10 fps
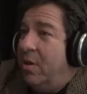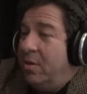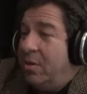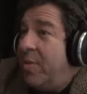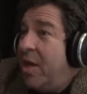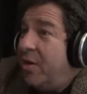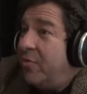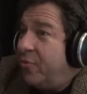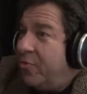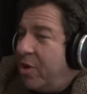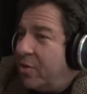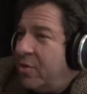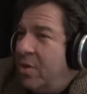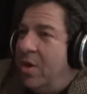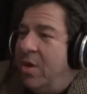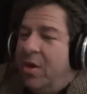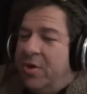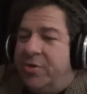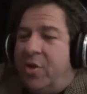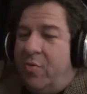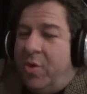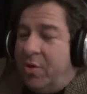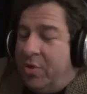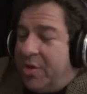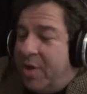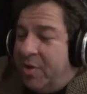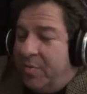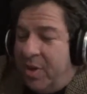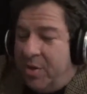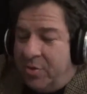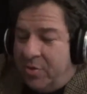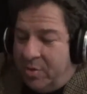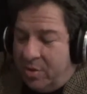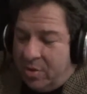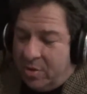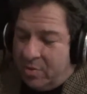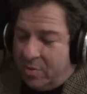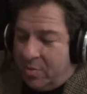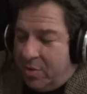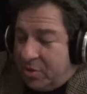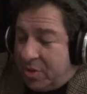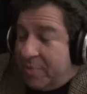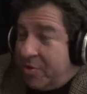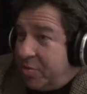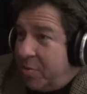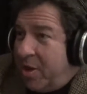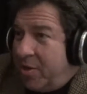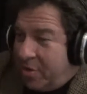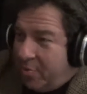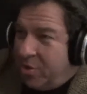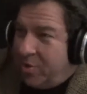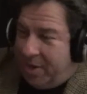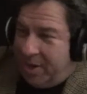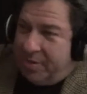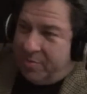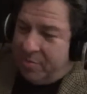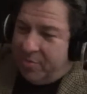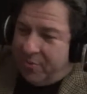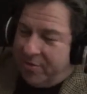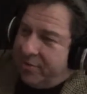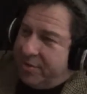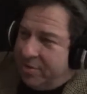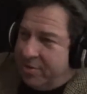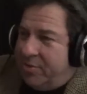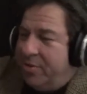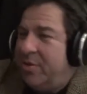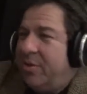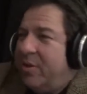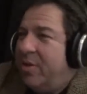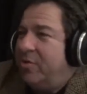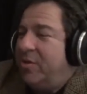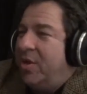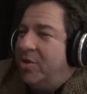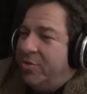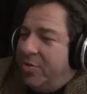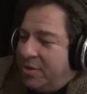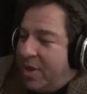demand for drugs. Right. So when you stop the demand, when you stop the supply, you create more demand, and people fight for the territory, and there was a lot of shootings.